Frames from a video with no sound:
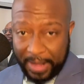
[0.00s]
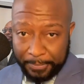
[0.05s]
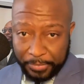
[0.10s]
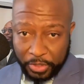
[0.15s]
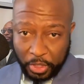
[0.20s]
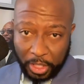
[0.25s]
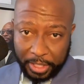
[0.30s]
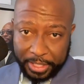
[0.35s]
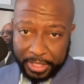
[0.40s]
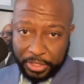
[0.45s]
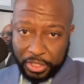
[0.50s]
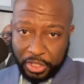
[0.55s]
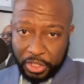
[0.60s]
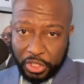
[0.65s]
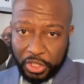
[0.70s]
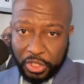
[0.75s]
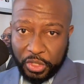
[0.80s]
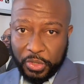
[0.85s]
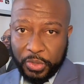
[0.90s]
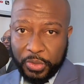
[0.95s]
talking to
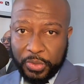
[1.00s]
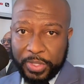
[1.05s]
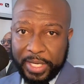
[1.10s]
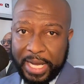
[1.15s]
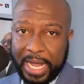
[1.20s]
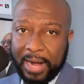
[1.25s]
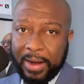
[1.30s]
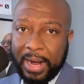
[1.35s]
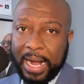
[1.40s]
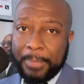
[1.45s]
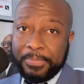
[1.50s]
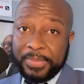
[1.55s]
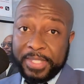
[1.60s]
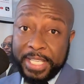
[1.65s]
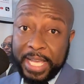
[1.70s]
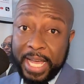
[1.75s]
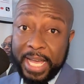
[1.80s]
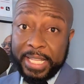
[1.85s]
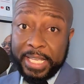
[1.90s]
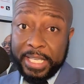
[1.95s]
you now, I'm
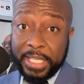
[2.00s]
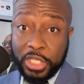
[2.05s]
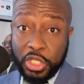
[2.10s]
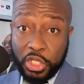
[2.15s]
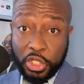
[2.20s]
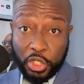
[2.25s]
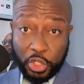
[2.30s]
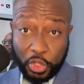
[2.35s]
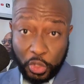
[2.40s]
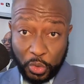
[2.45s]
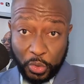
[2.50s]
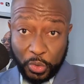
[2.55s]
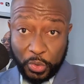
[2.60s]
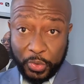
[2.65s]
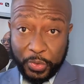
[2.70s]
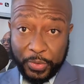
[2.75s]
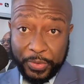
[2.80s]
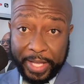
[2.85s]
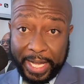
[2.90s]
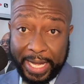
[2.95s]
telling
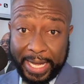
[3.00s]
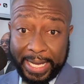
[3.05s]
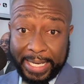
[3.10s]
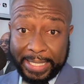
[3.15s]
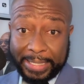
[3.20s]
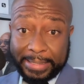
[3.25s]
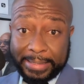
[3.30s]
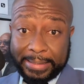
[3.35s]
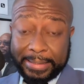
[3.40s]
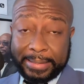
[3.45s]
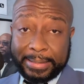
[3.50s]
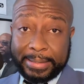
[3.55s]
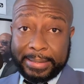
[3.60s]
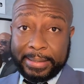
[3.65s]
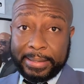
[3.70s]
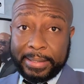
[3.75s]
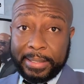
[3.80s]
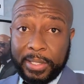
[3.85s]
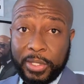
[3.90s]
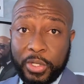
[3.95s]
you that
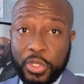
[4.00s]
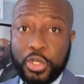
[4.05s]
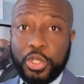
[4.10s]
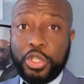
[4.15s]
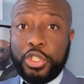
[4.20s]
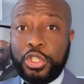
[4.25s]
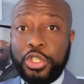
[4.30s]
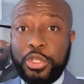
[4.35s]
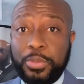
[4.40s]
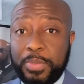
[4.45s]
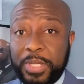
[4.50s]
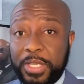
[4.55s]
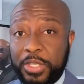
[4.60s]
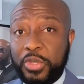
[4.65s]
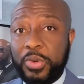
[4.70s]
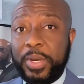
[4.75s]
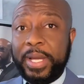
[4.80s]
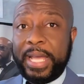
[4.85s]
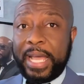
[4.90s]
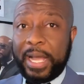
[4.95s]
you should be
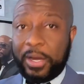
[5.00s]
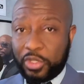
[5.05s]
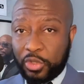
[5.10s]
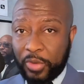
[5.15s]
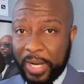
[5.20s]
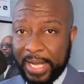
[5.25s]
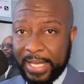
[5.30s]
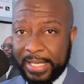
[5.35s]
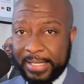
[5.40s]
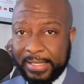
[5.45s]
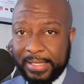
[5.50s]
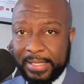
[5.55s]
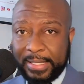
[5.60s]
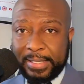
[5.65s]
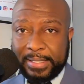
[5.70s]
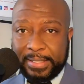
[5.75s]
doing X, Y, and Z.